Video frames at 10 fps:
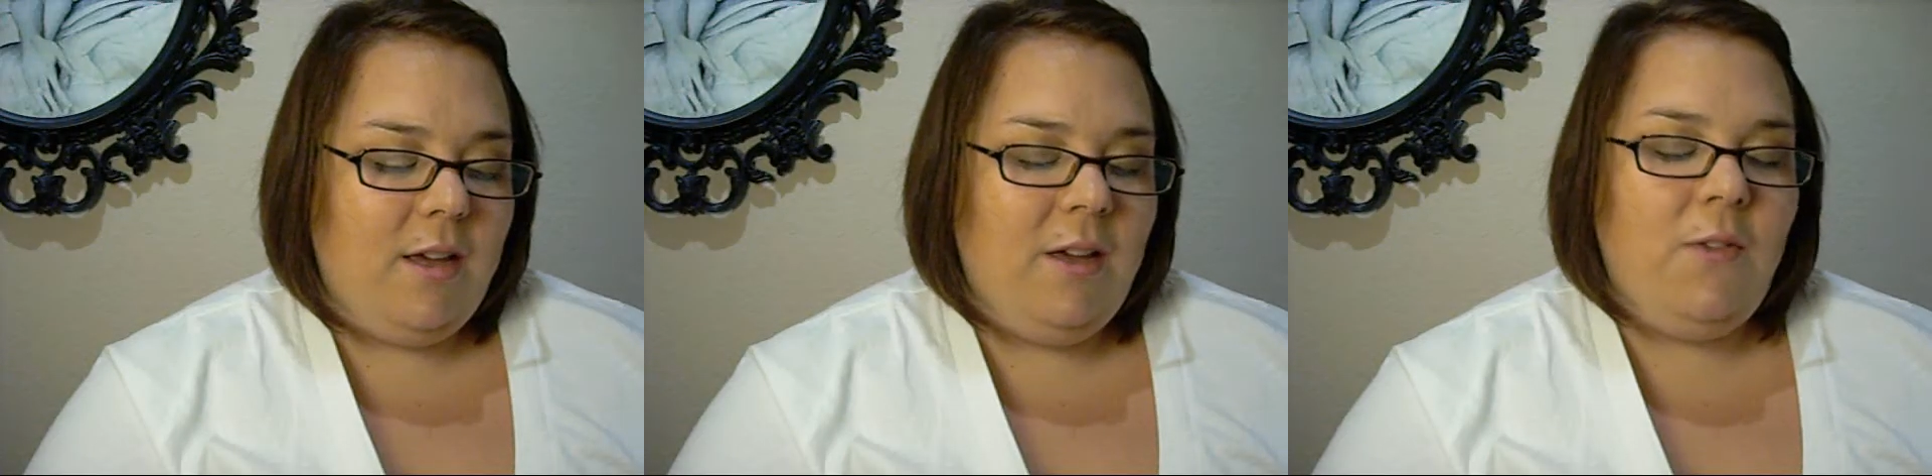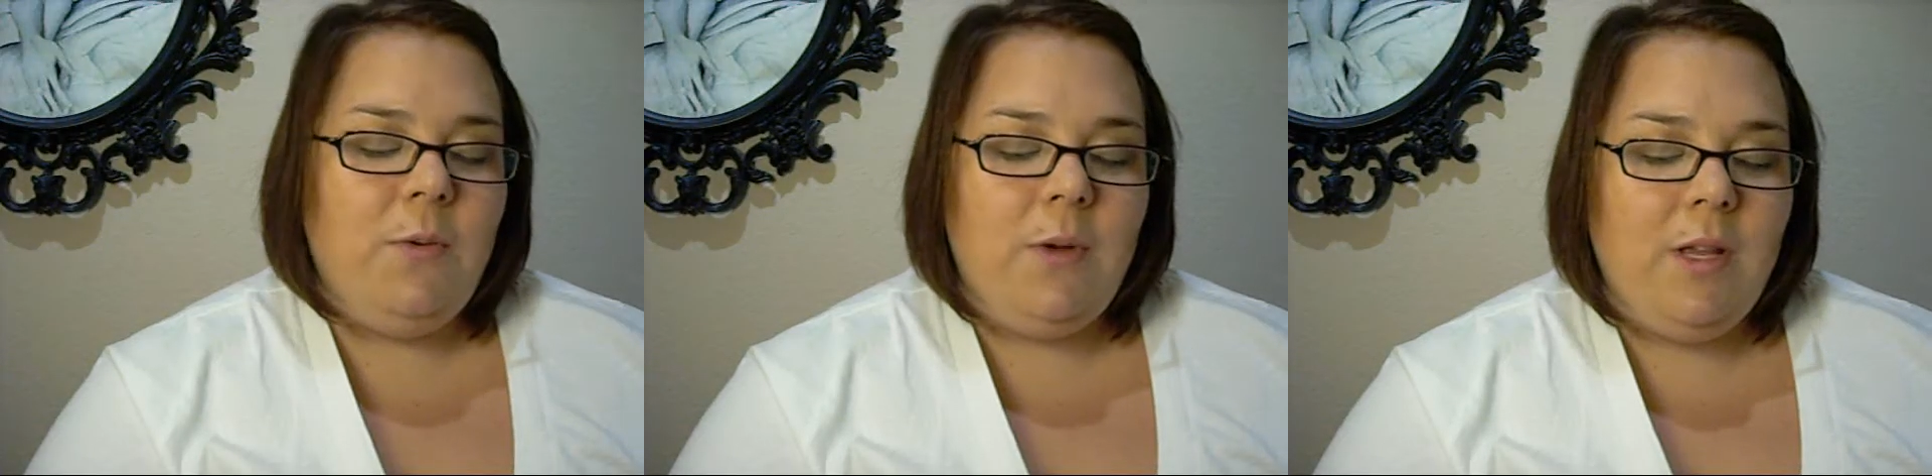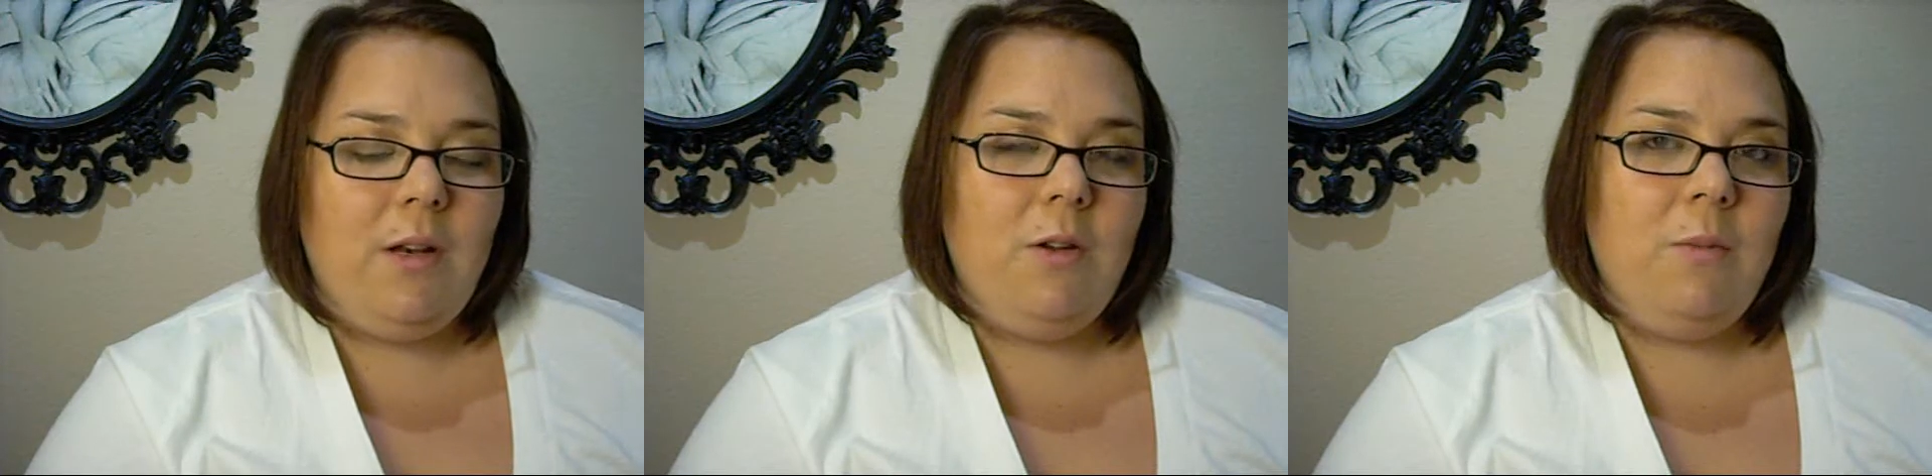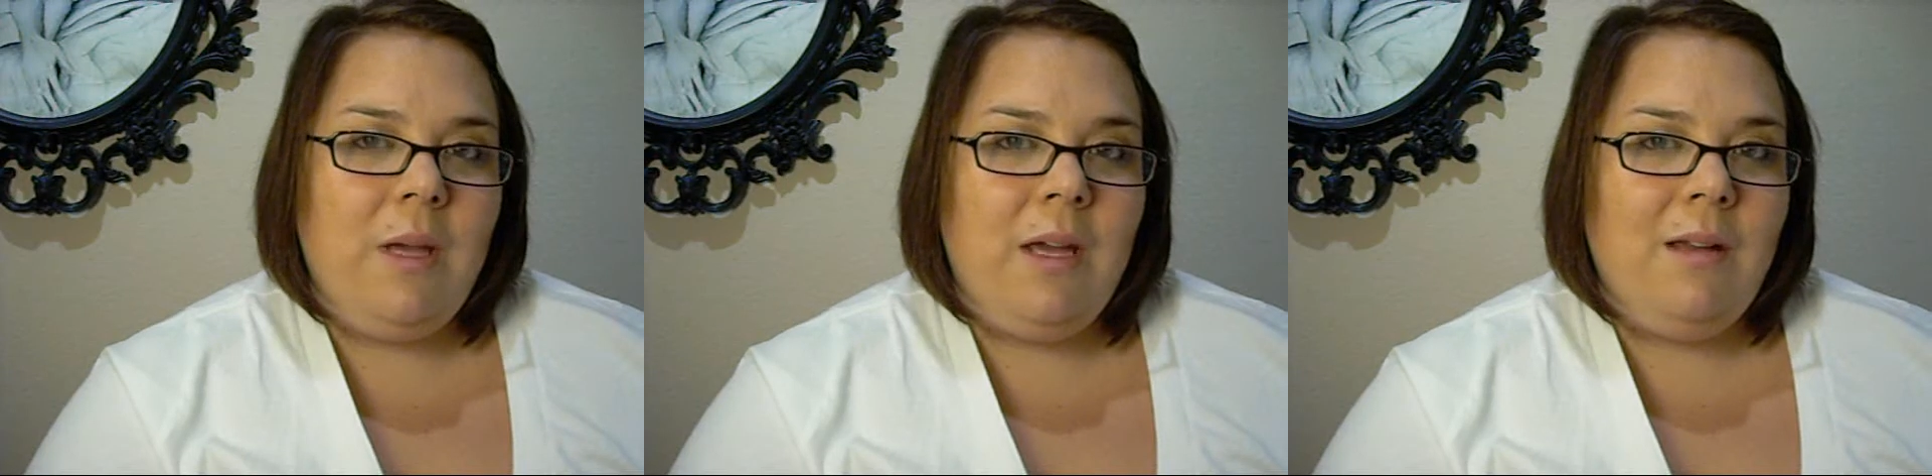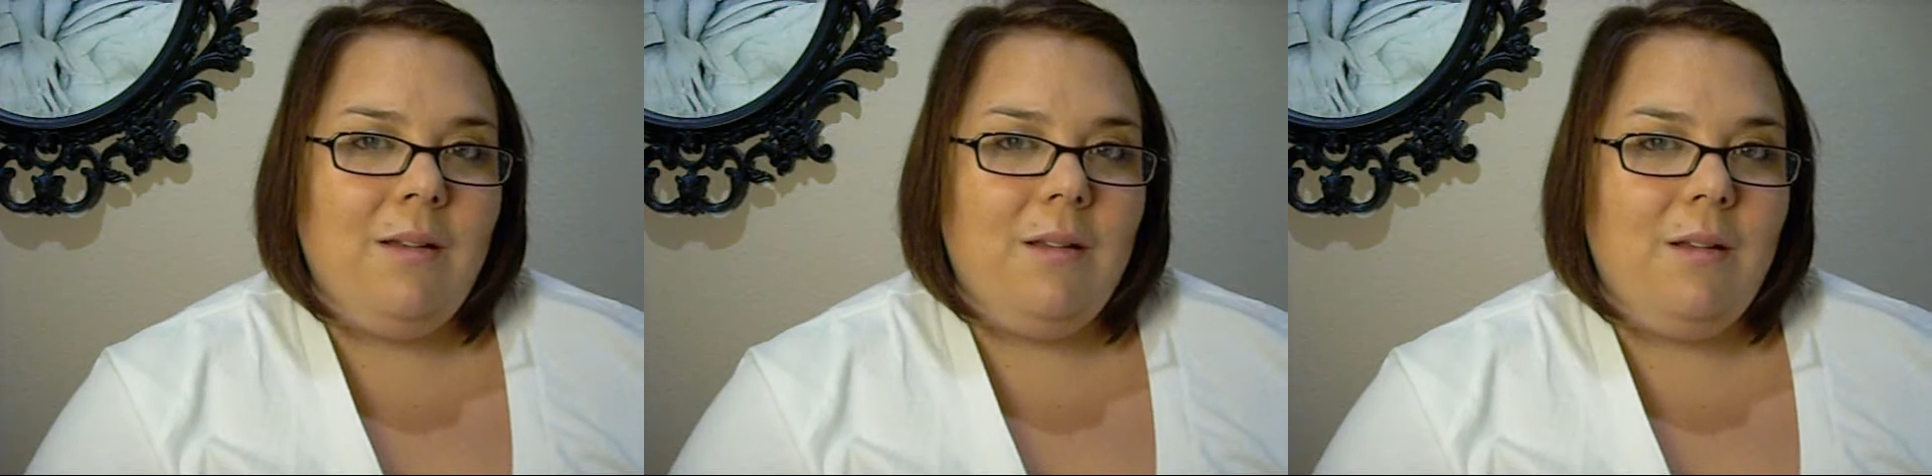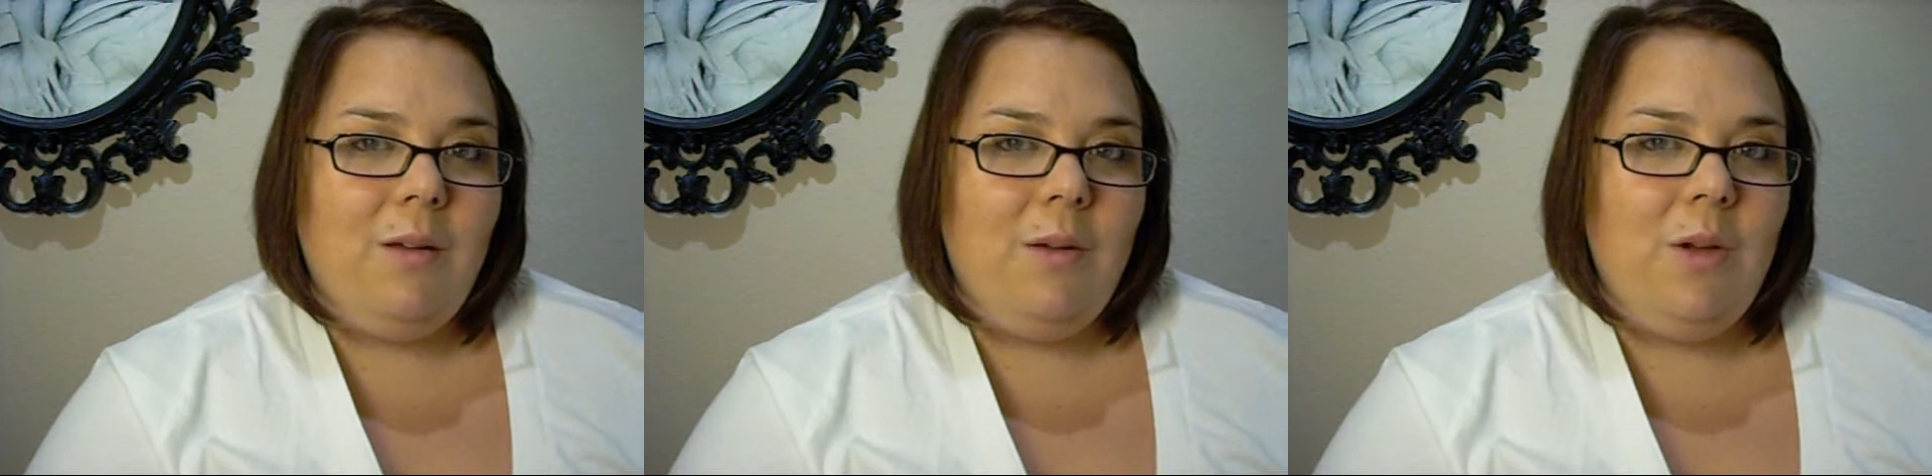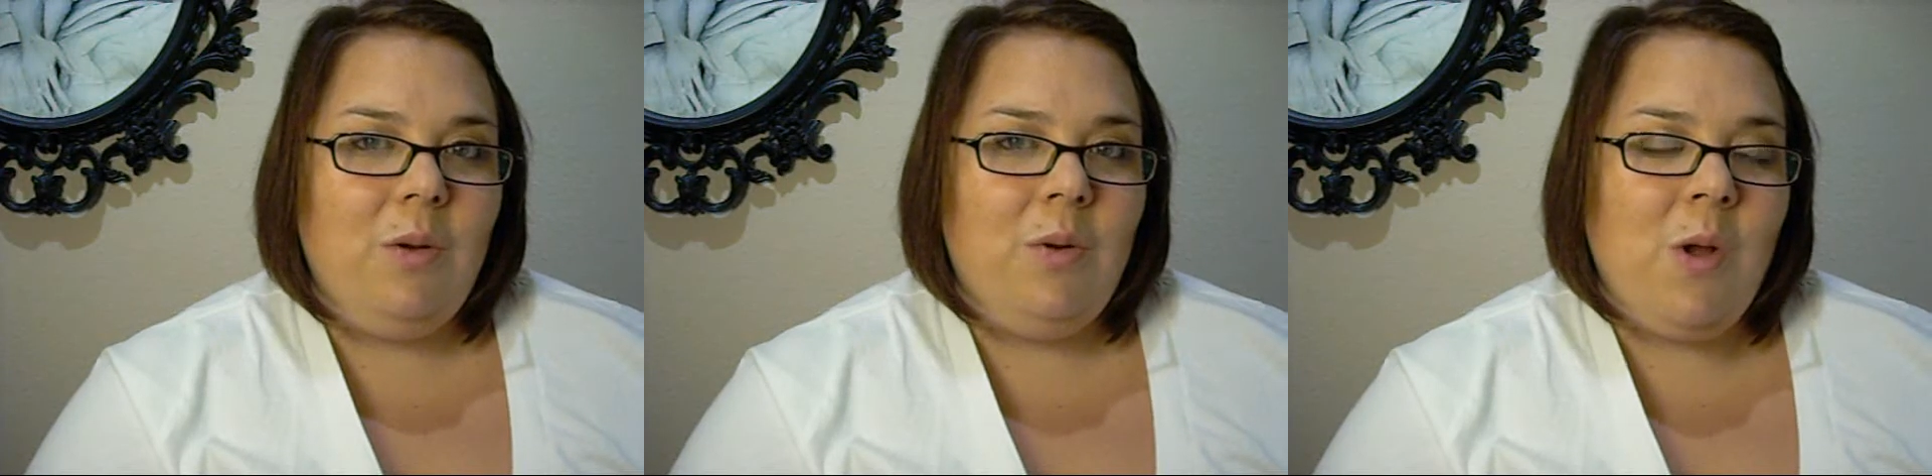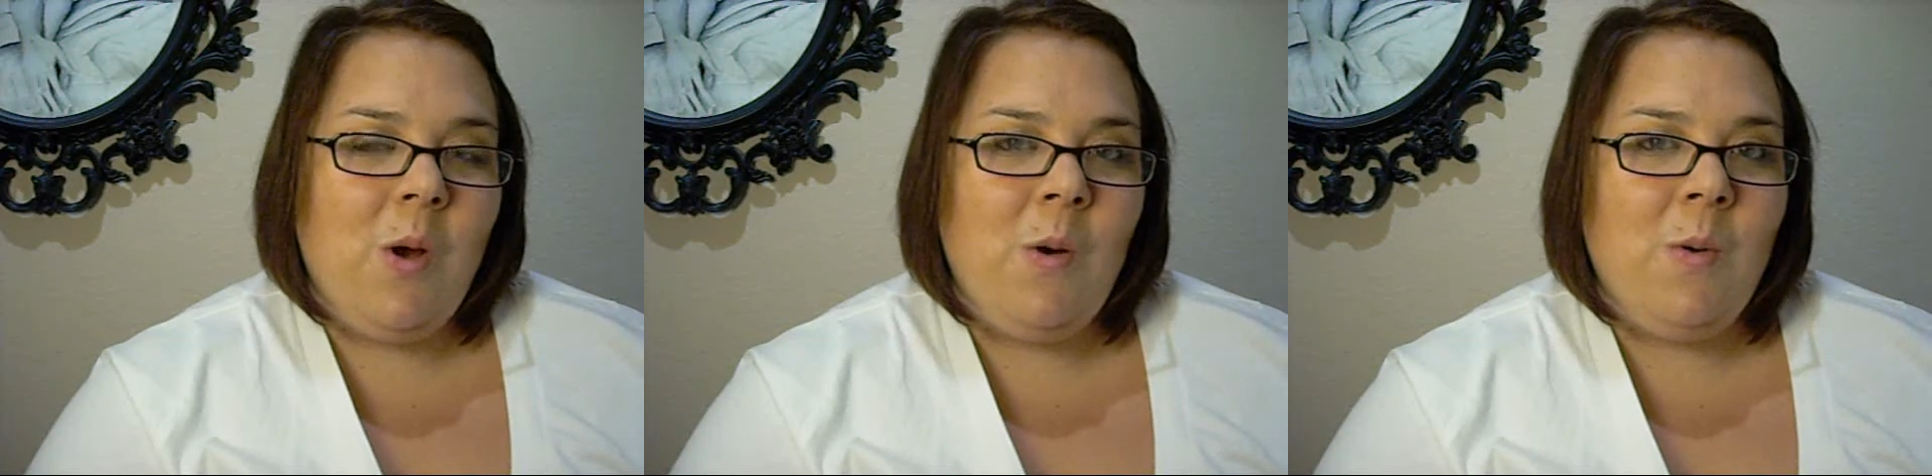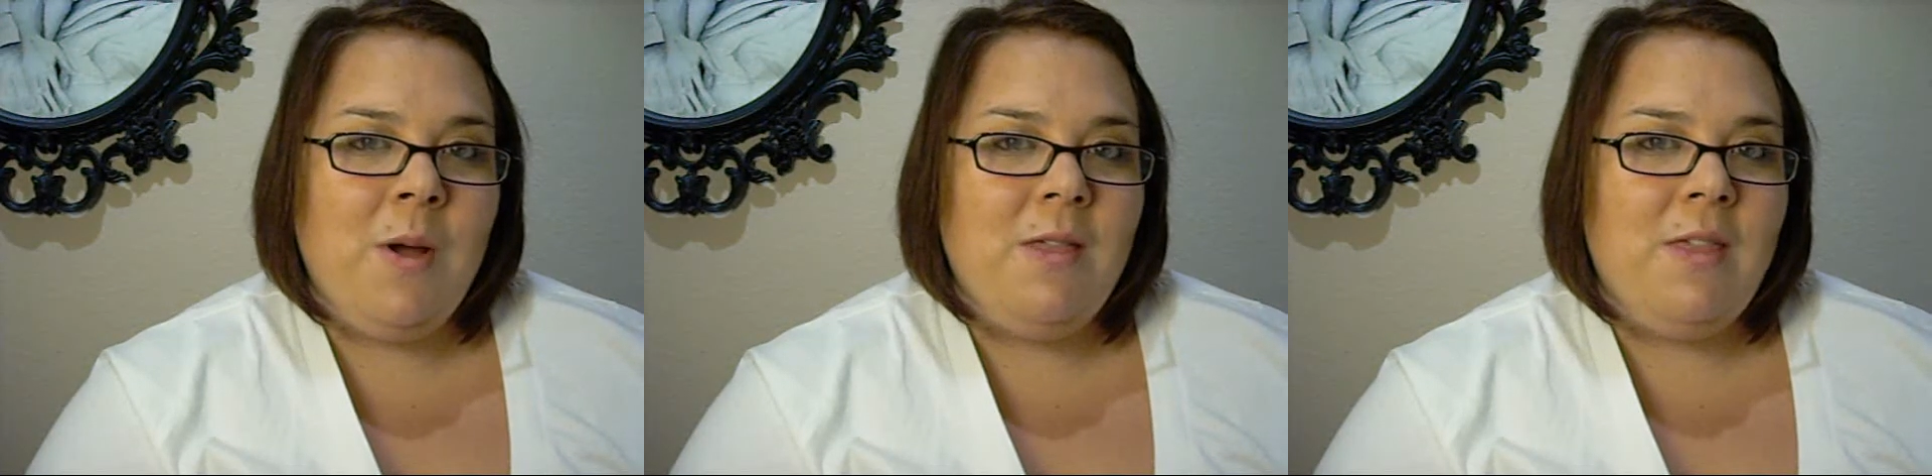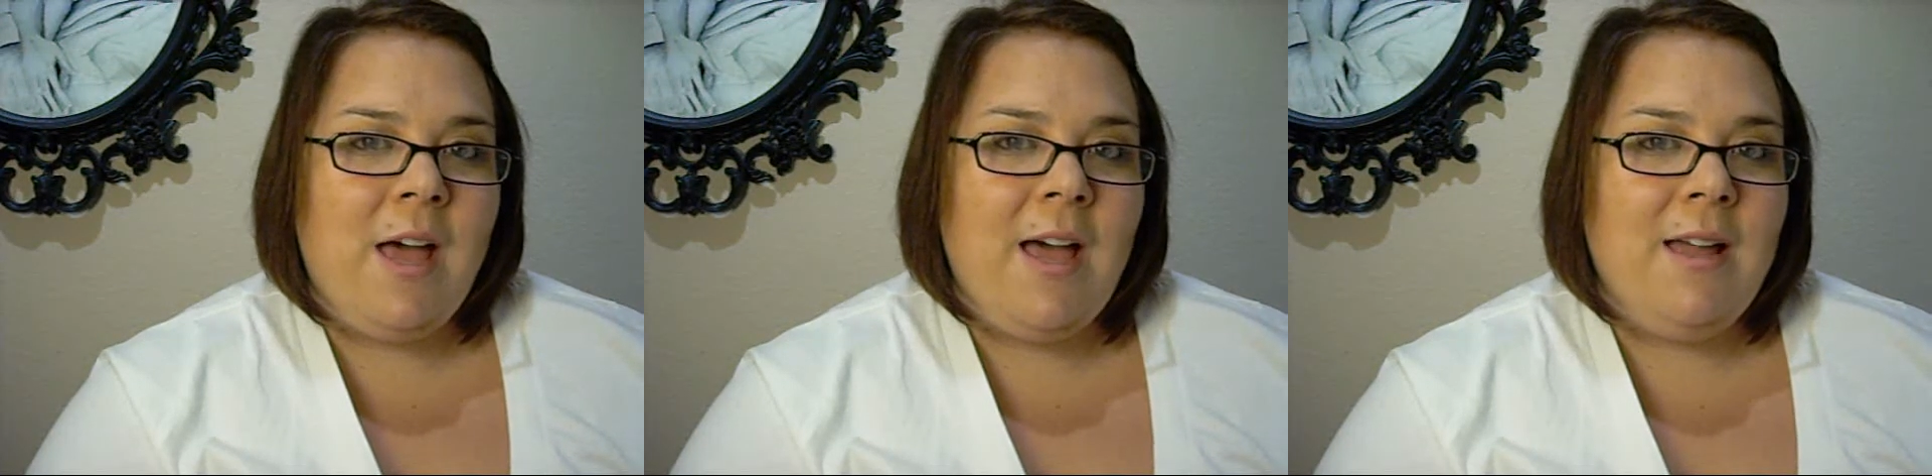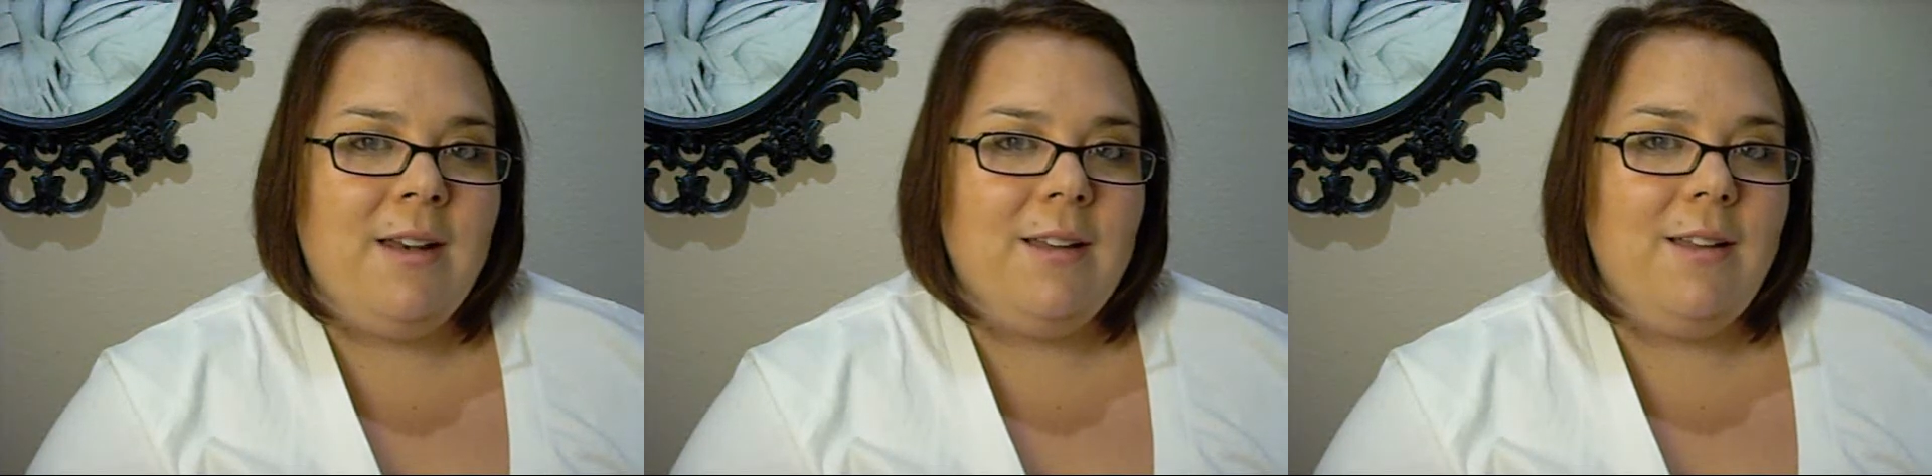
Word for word: If you really knew me, you'd know that